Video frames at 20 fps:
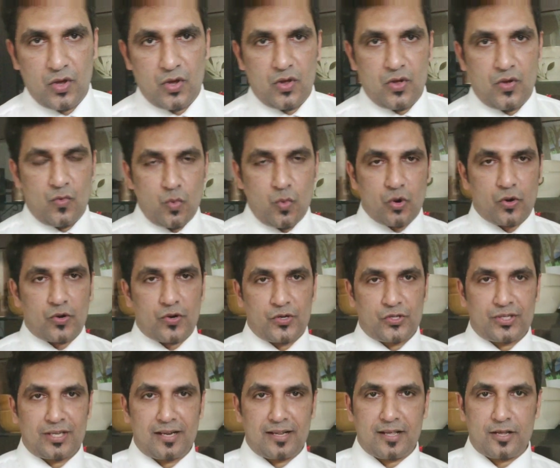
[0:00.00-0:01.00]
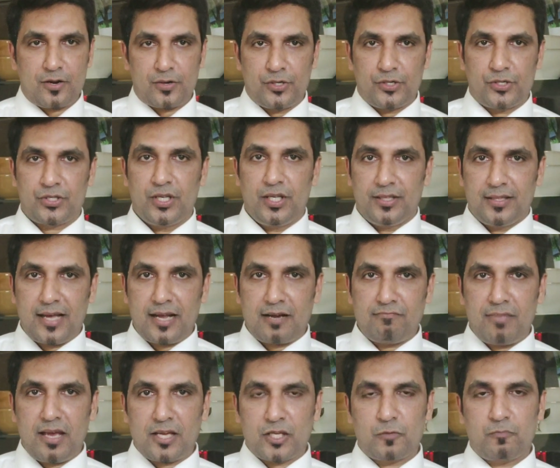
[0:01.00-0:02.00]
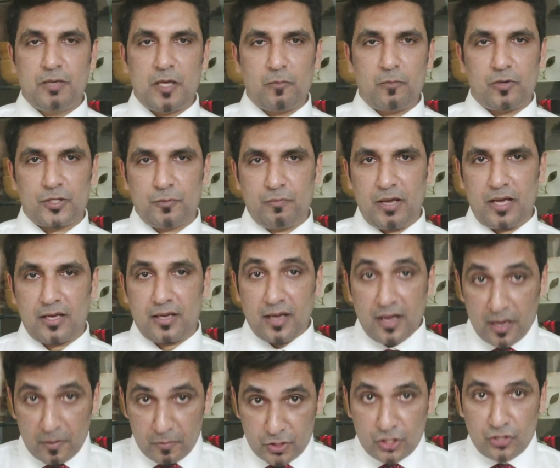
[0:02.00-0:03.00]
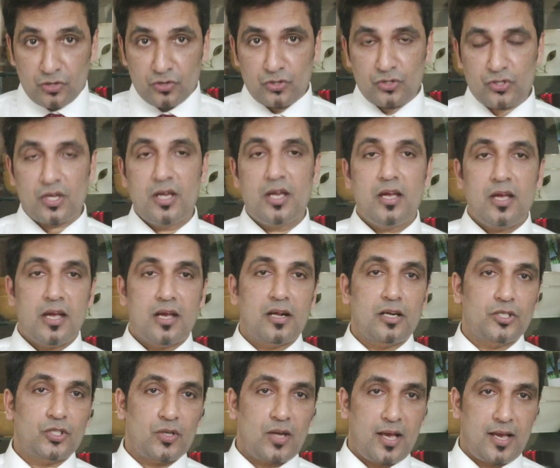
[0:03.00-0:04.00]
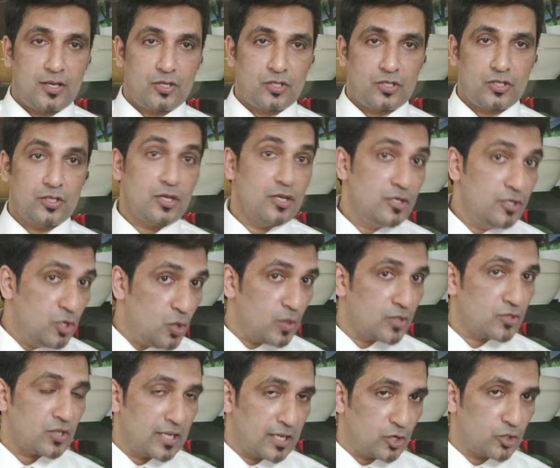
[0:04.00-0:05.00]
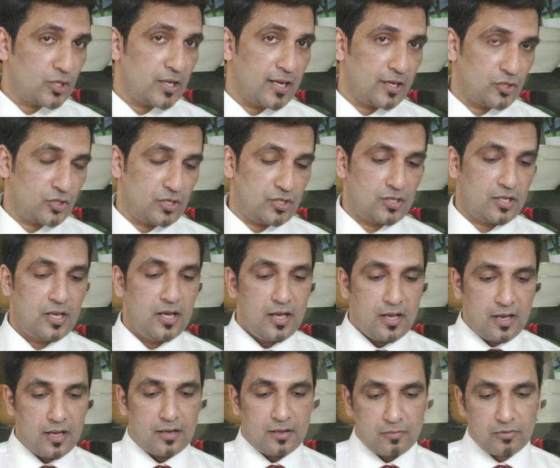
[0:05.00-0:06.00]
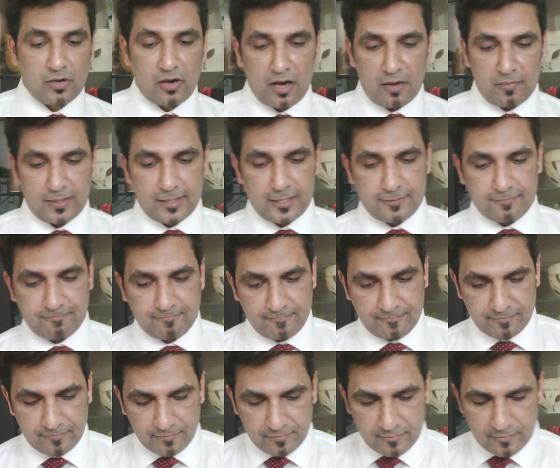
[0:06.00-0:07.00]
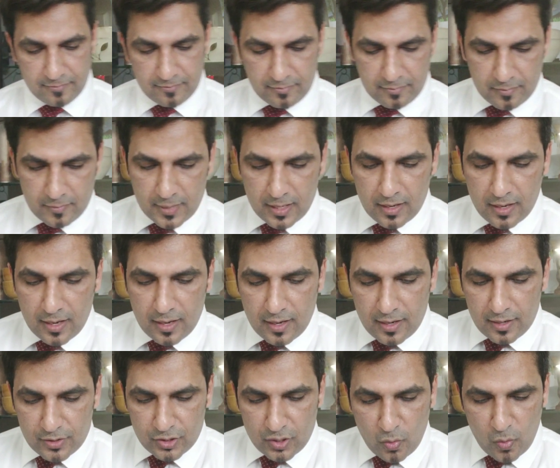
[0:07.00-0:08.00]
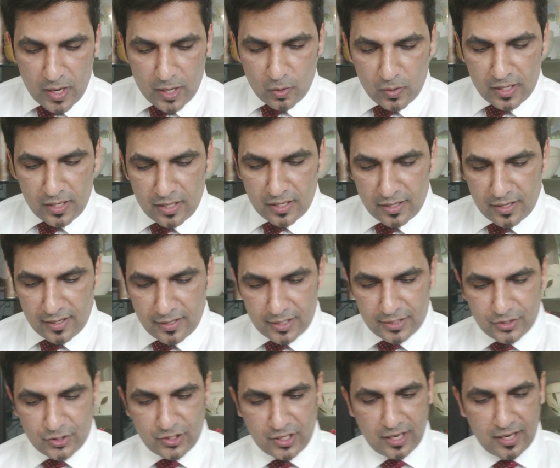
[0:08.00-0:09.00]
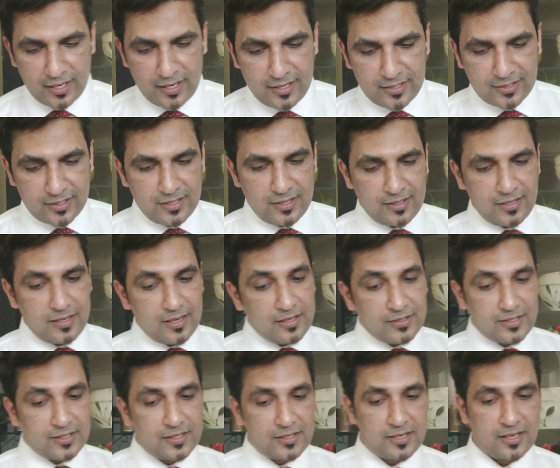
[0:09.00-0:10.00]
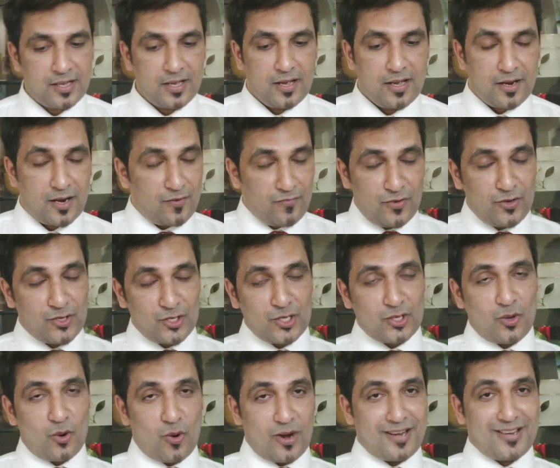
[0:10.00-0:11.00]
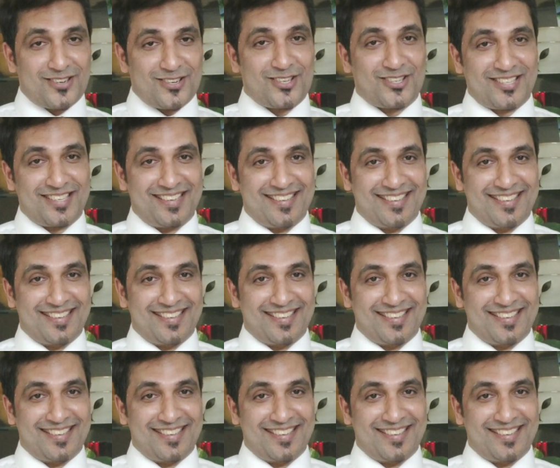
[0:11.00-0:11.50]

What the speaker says: words and letters that makes people choose English accent, US English accent commonly. So what you learned, is it confusing or interesting?